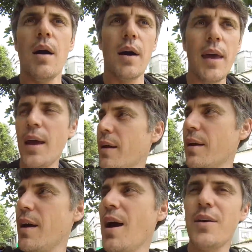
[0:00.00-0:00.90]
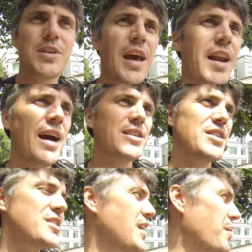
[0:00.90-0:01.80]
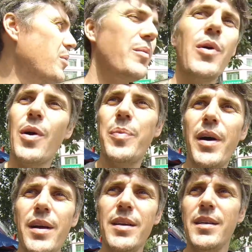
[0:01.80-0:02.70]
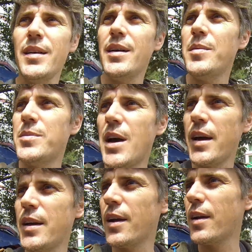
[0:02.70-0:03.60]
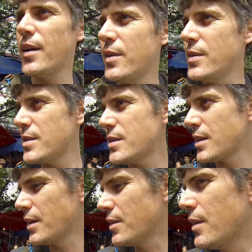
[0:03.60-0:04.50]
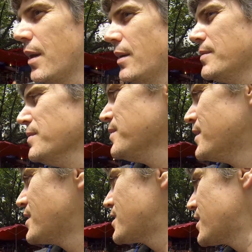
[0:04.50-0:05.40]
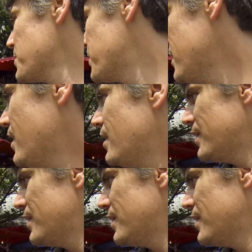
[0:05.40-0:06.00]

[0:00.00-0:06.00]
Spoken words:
I can't. I was gonna ask to sample more, but I'm dying here. What is this guy doing? Sleeping?